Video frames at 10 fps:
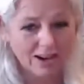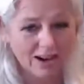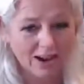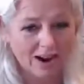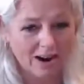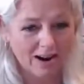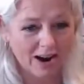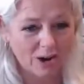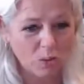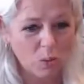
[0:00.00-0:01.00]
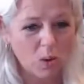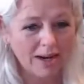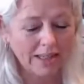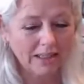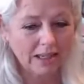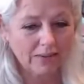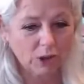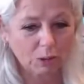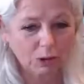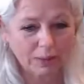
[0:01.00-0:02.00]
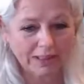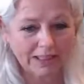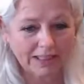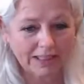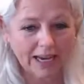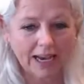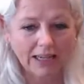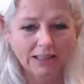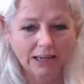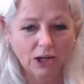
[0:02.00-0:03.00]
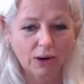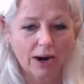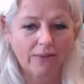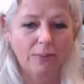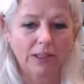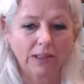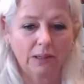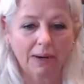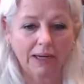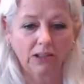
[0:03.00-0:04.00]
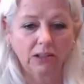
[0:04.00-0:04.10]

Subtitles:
All right, what is the difference between CCS and Craft Biz in a Box?